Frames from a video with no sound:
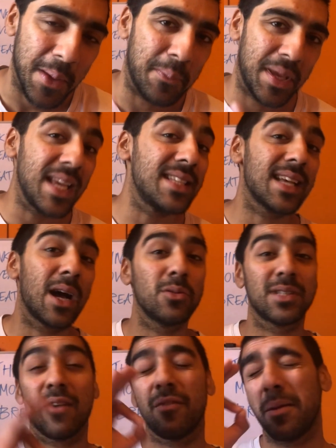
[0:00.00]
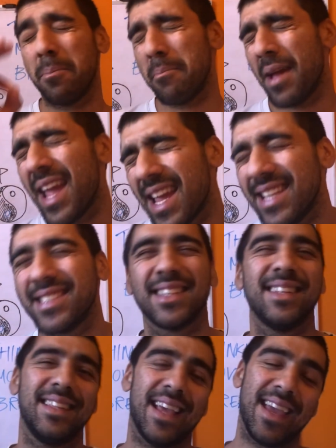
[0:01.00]
Peace out. Have an
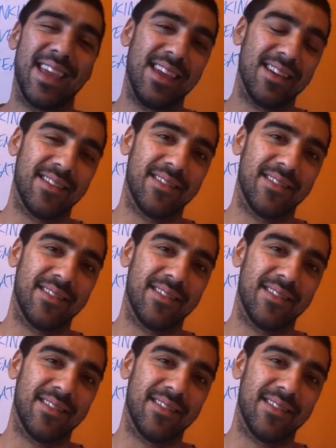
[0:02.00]
amazing day.